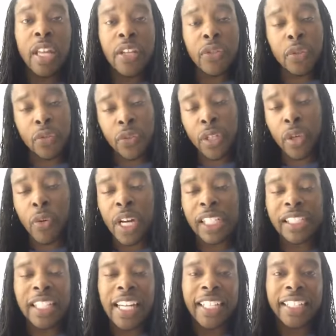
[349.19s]
So the real
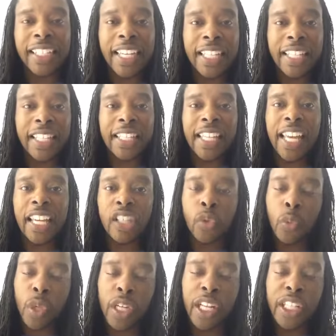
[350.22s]
question at the end of the day is
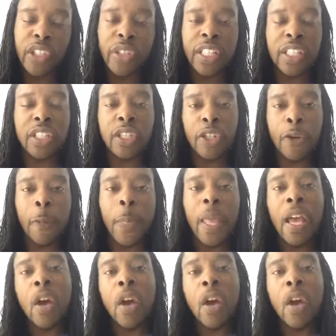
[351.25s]
what are you going to do?